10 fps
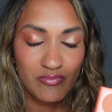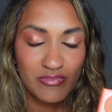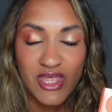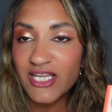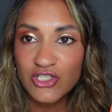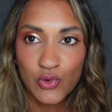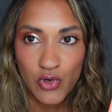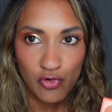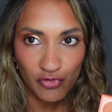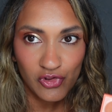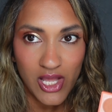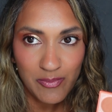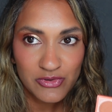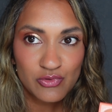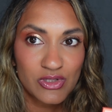that don't overlap
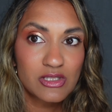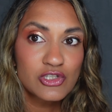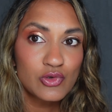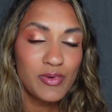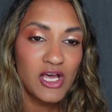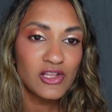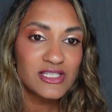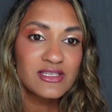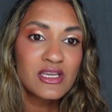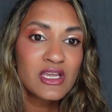between the two palettes.